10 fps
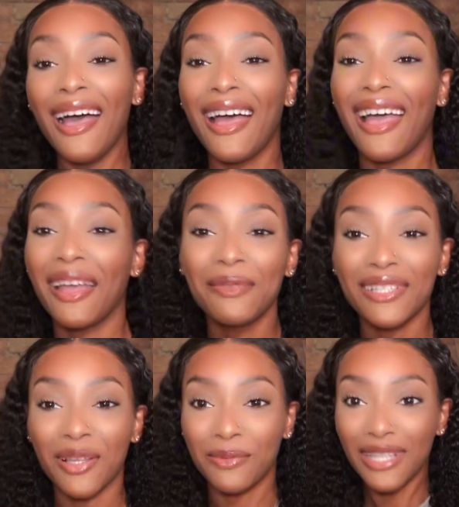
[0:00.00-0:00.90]
I'm
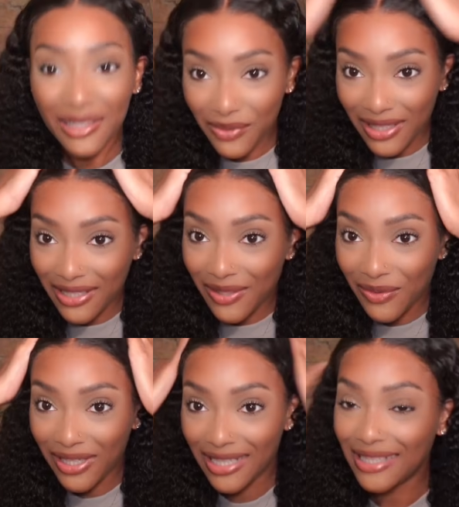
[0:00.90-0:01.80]
just obsessed with this
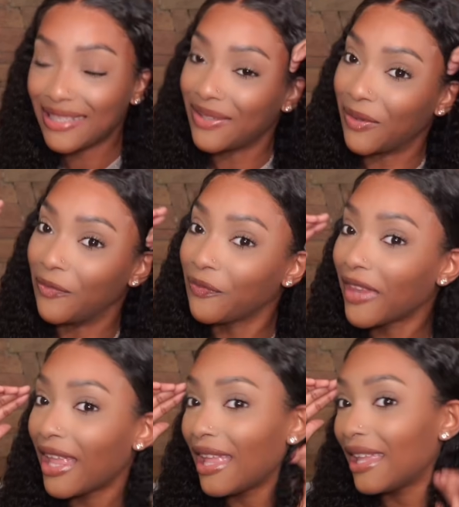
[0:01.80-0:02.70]
unit. So
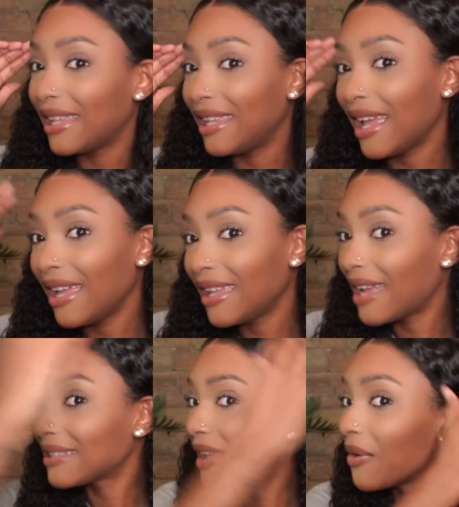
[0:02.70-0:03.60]
yeah, you
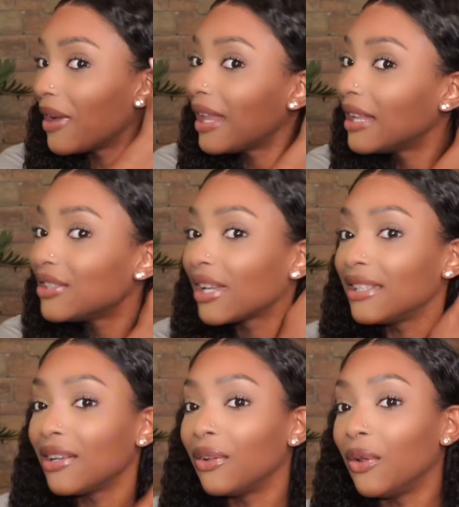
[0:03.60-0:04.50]
guys can go ahead and check
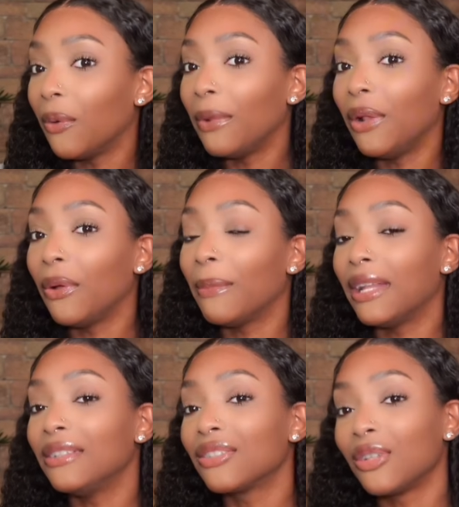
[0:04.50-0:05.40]
it out down below in my
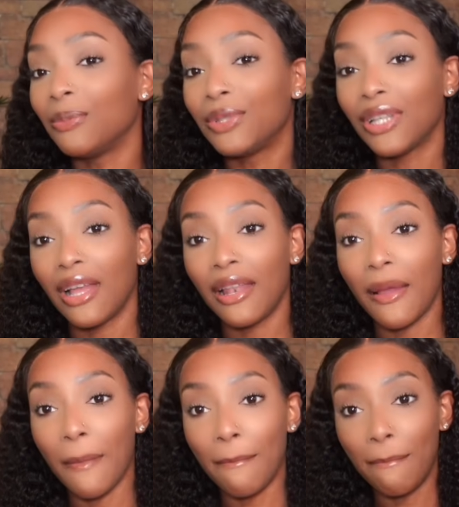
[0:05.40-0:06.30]
description
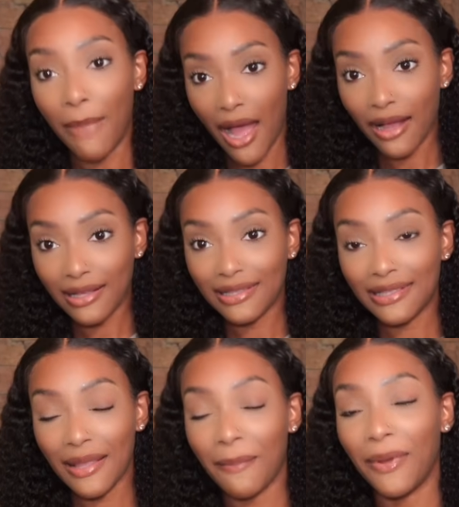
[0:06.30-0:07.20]

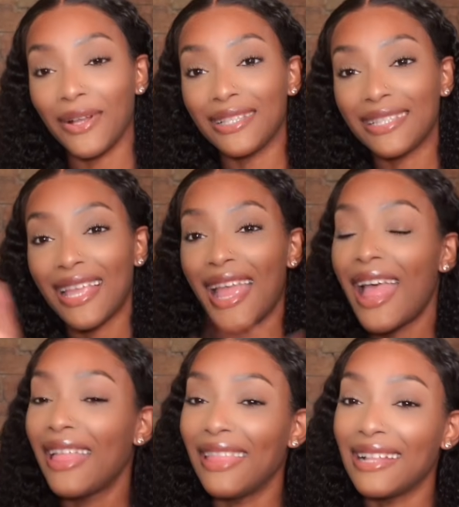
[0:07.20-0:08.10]
box. But
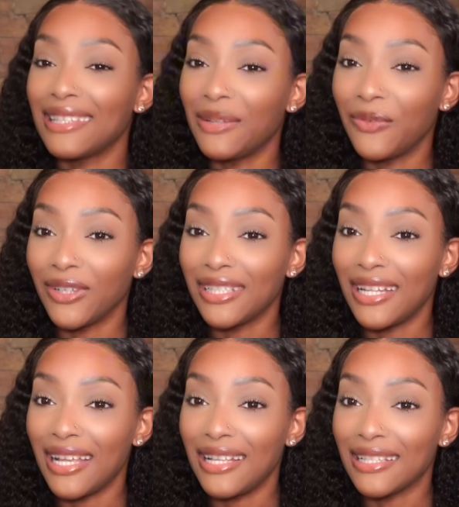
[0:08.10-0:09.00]
that's it for
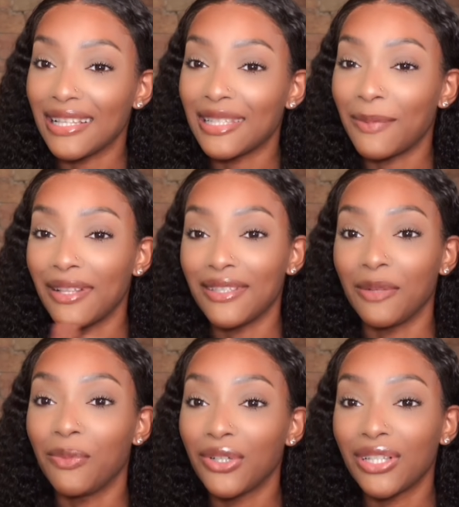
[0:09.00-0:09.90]
today's
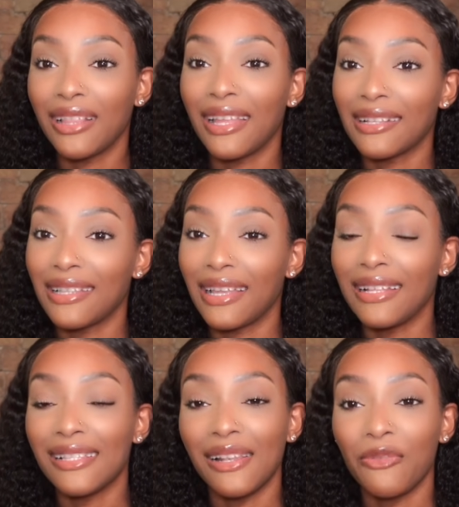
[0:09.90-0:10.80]
sponsored portion. Thanks
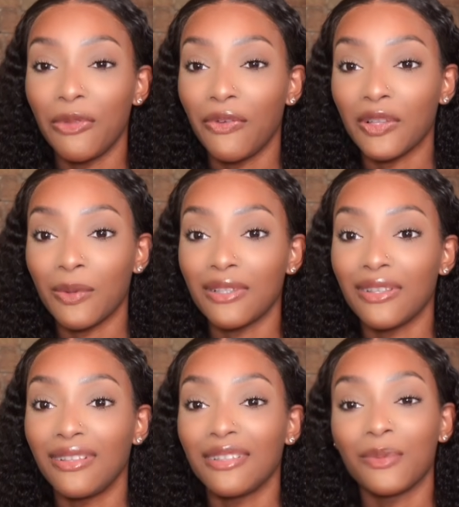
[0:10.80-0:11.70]
again to Luvme for
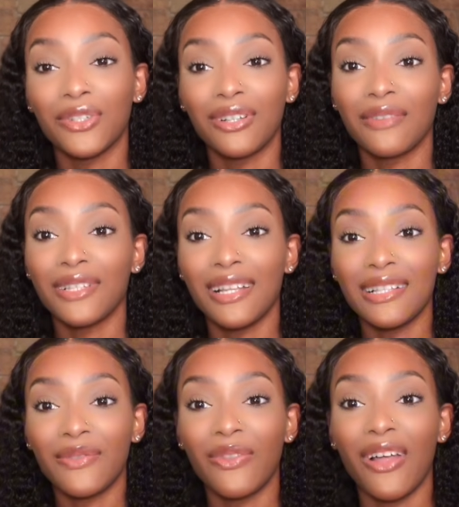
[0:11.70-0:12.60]
sponsoring this portion of
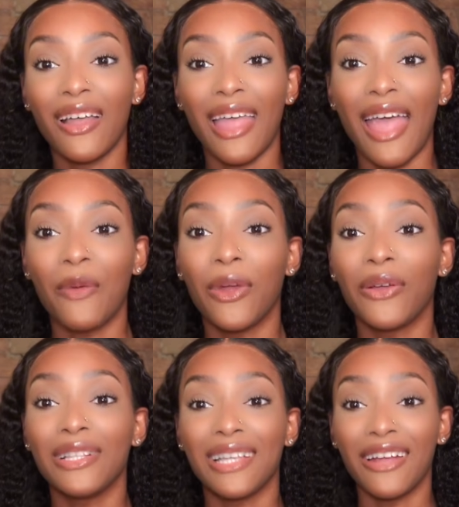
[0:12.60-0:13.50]
today's vlog, and we're
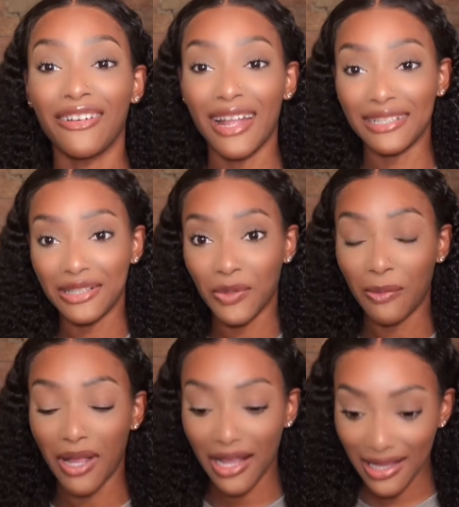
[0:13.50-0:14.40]
going to get right into it
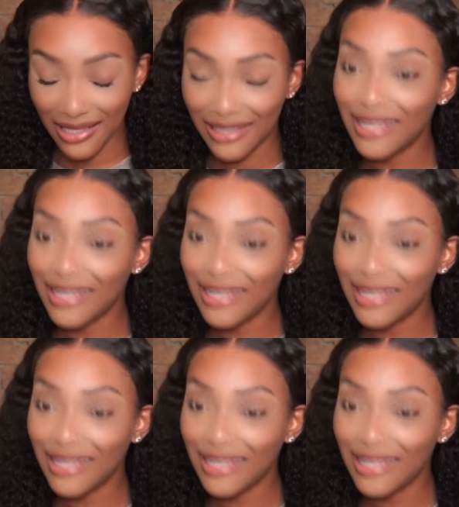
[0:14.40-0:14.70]
because